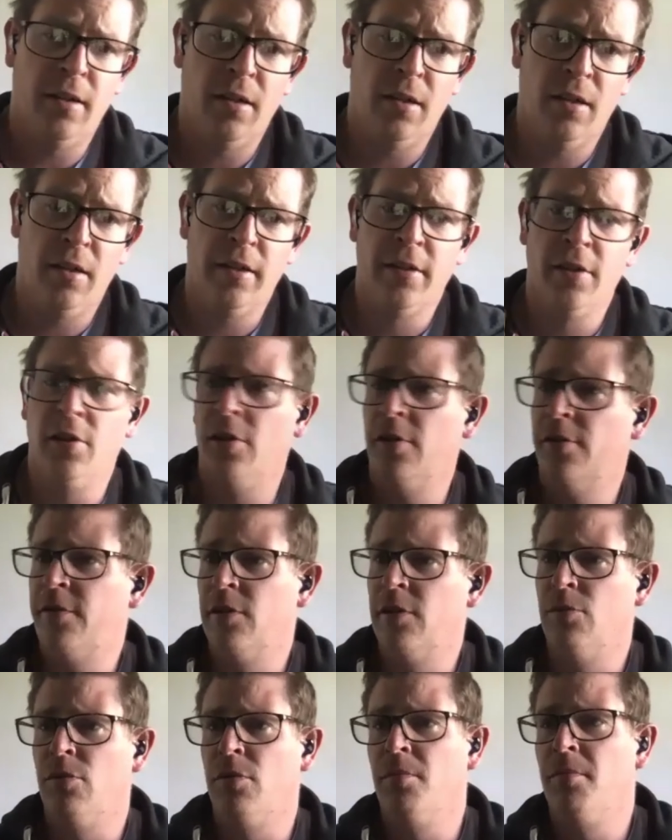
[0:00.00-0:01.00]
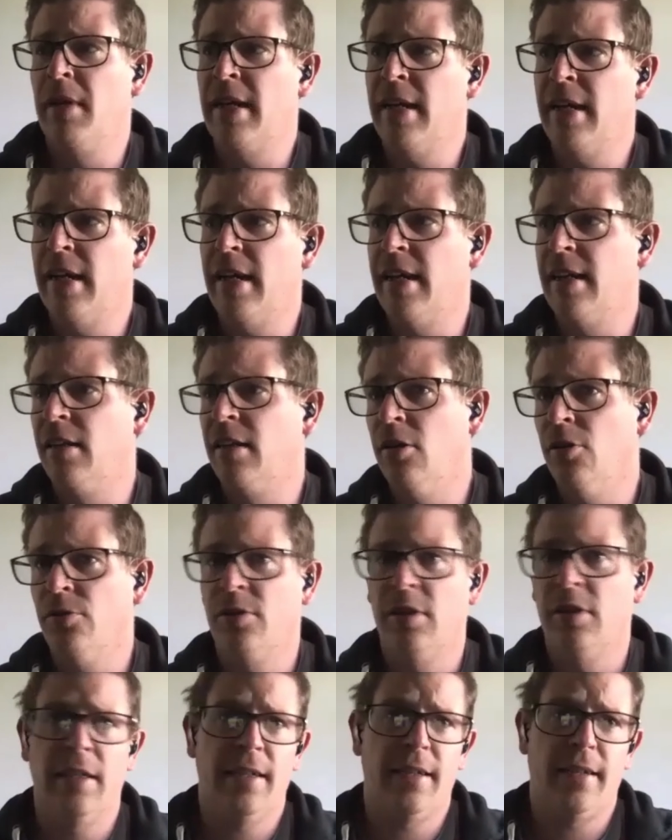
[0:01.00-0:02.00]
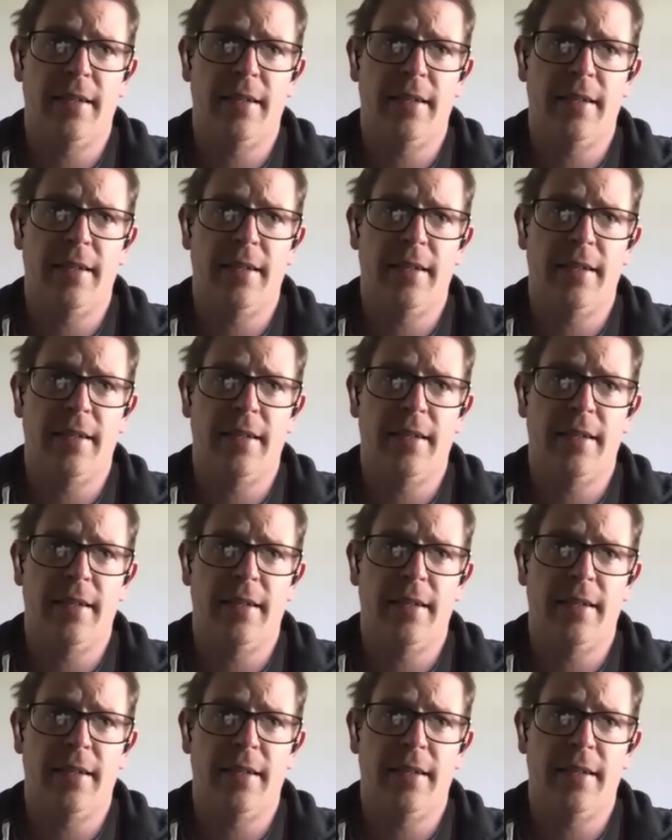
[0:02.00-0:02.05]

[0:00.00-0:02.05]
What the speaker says: I know if it were me in Logic,